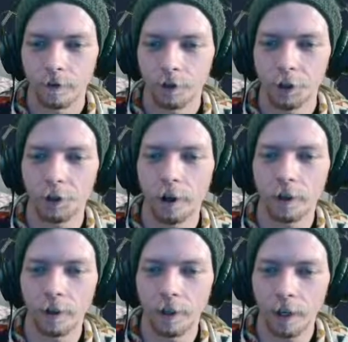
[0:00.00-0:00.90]
Just trying
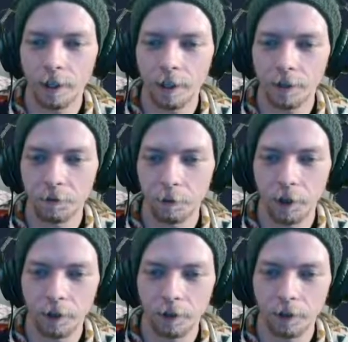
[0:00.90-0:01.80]
to, like, I guess,
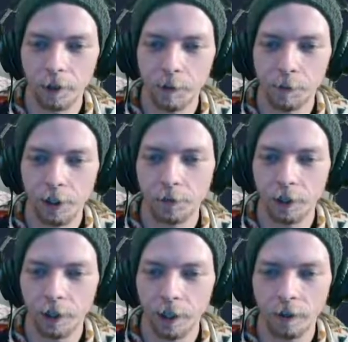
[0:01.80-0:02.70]
pick a
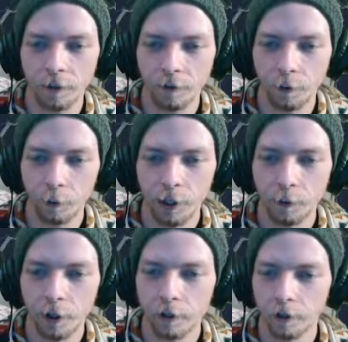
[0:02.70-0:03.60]
specific date for when you
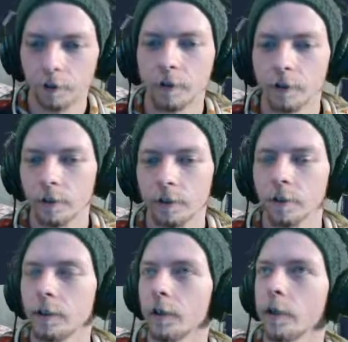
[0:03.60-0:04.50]
want
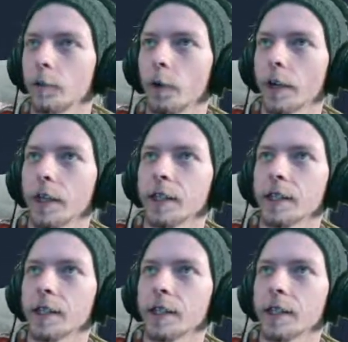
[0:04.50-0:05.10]
to get it